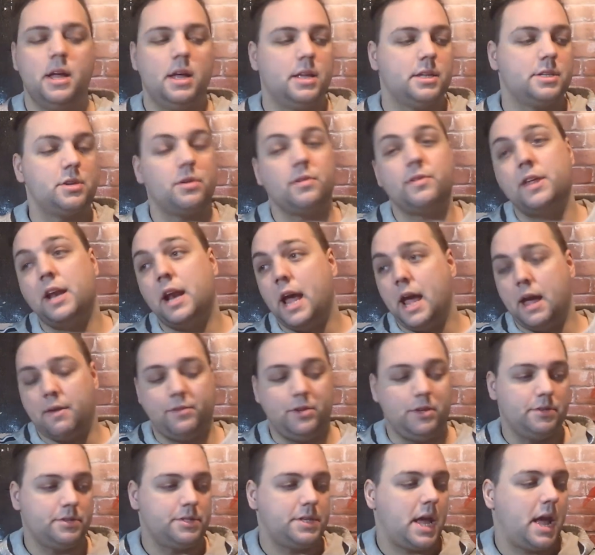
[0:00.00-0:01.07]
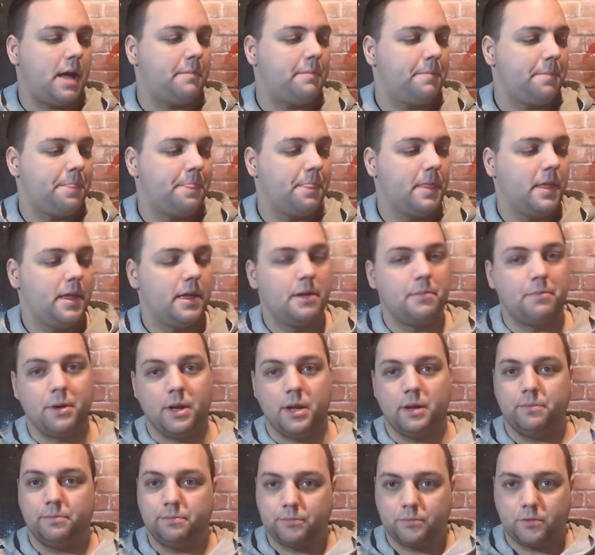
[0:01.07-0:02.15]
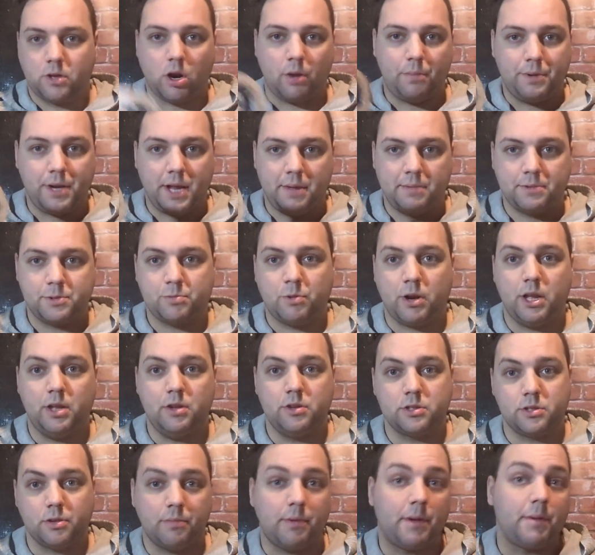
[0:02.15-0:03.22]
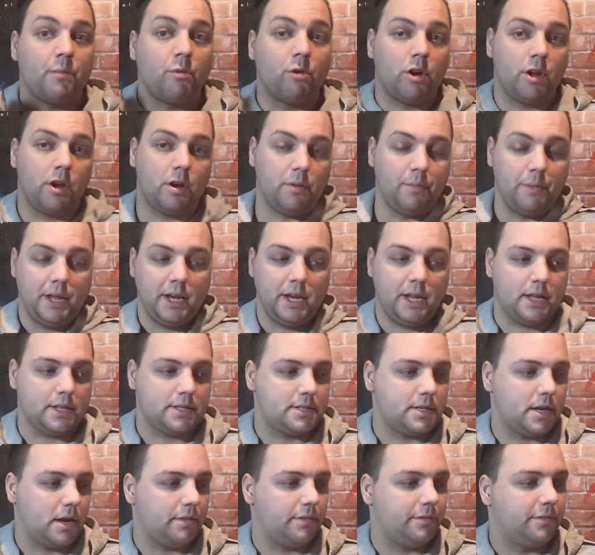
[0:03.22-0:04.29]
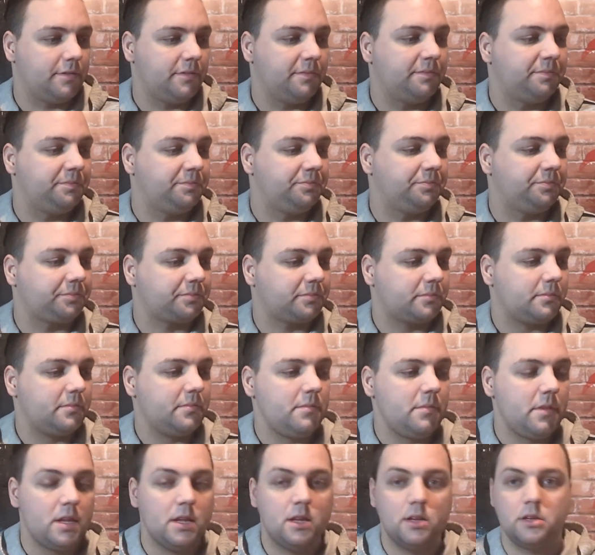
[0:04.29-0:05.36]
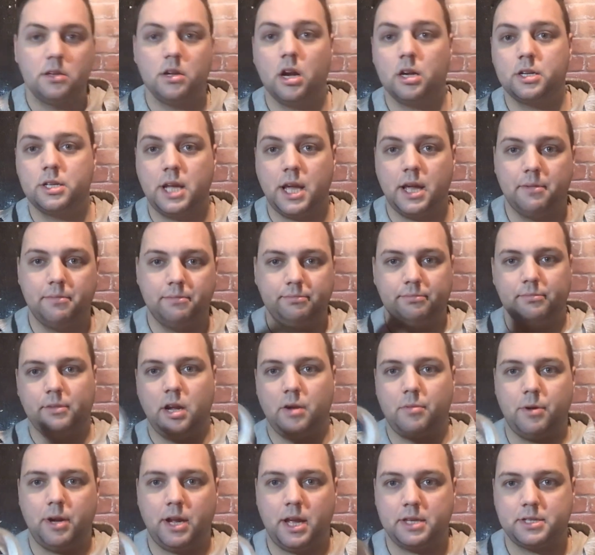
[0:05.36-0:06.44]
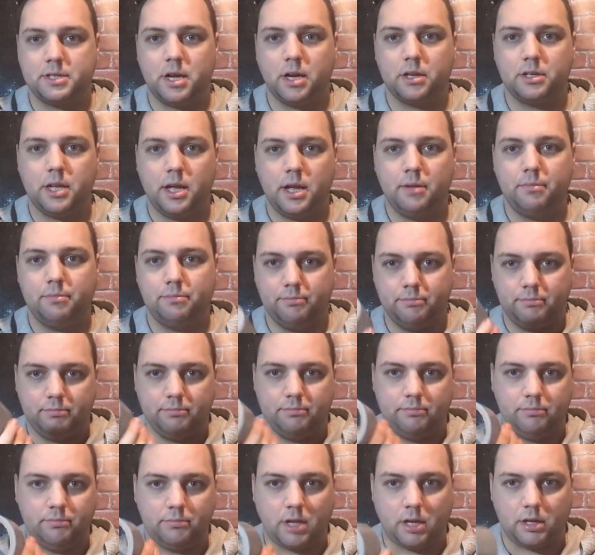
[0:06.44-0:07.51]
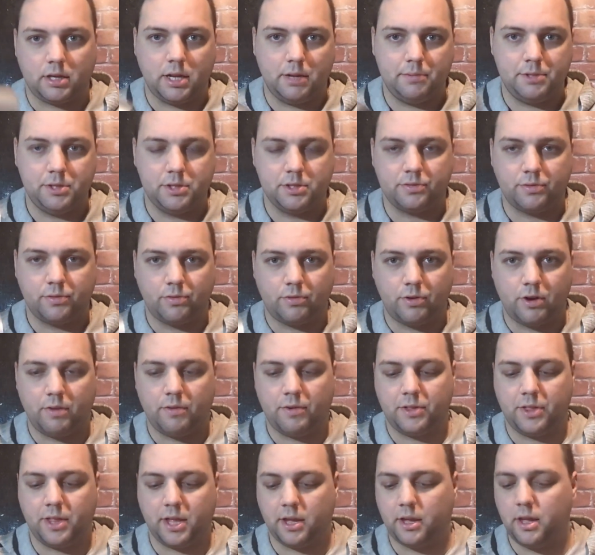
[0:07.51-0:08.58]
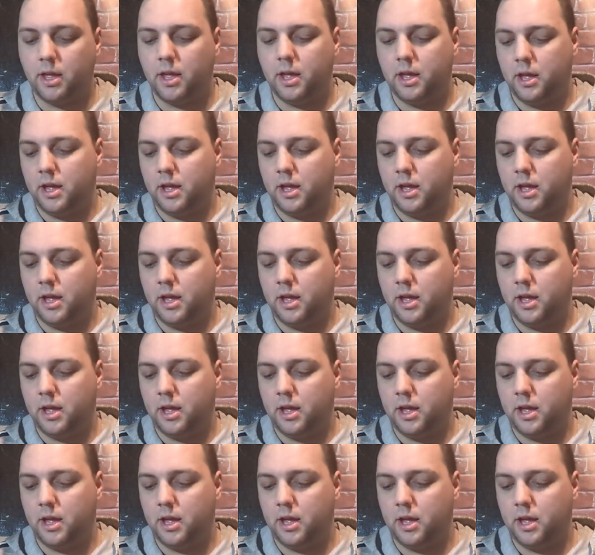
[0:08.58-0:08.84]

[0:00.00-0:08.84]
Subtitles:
So then I have to use DAP. But carpet tape is what I use on my more intermediate stuff. Duct tape. Everybody has duct tape. Duct tape's used for everything.